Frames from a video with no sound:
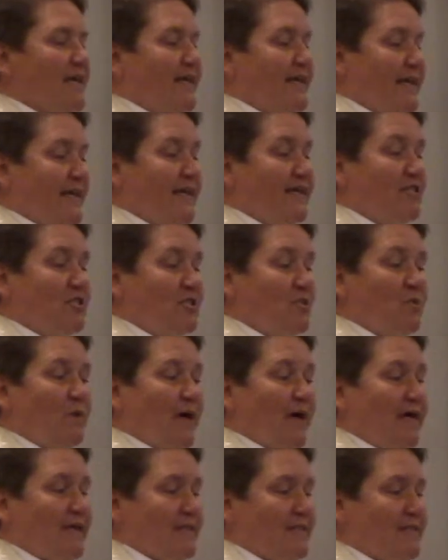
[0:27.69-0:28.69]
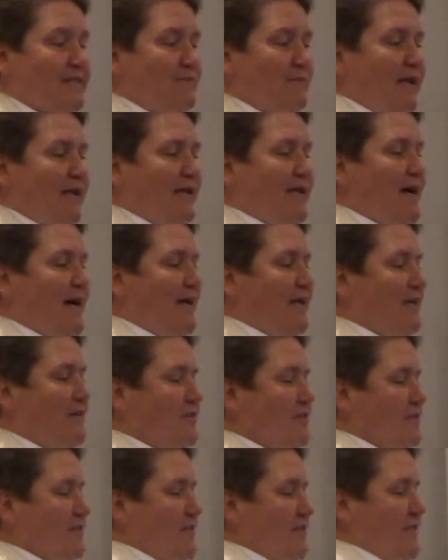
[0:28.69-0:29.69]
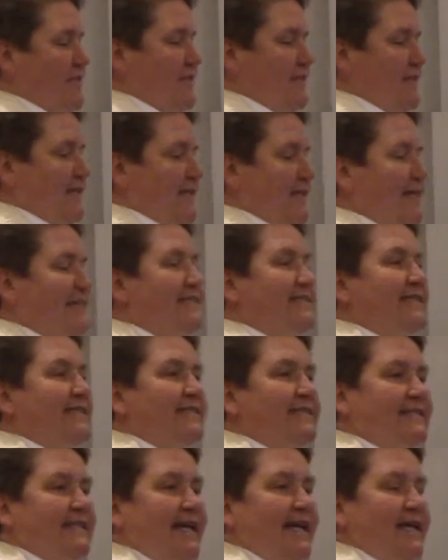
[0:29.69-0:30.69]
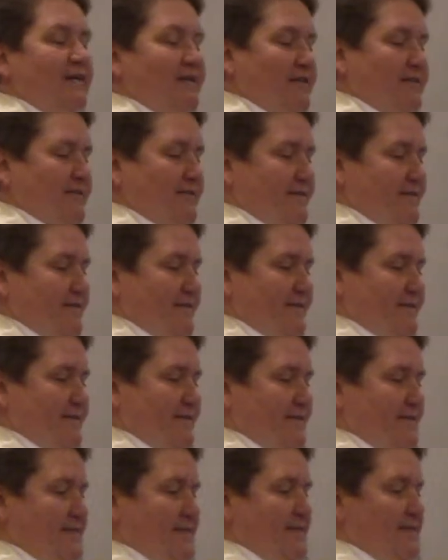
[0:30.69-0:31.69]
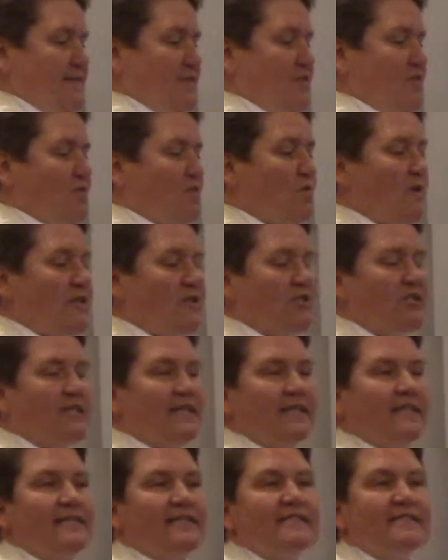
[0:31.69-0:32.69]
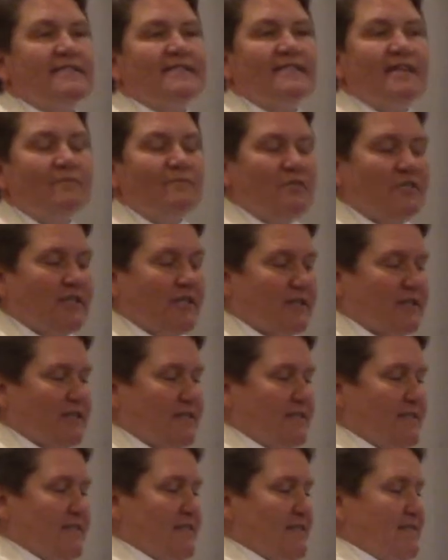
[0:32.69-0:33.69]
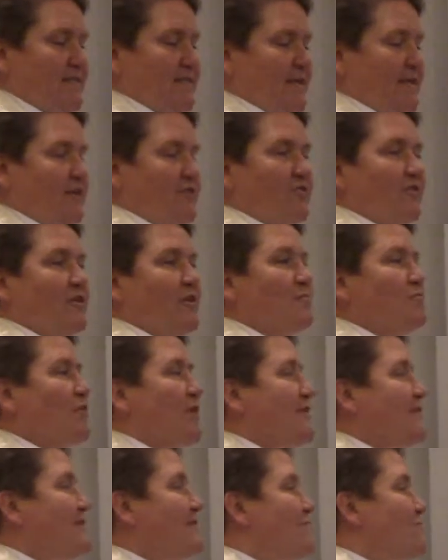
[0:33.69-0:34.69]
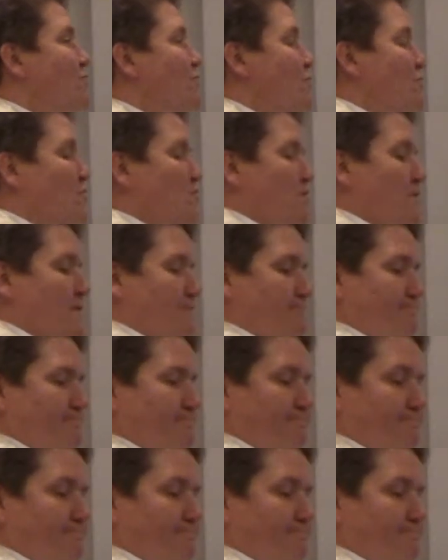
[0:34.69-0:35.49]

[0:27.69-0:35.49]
King to us may connote a dictator, crushing his subjects under an oppressive rule.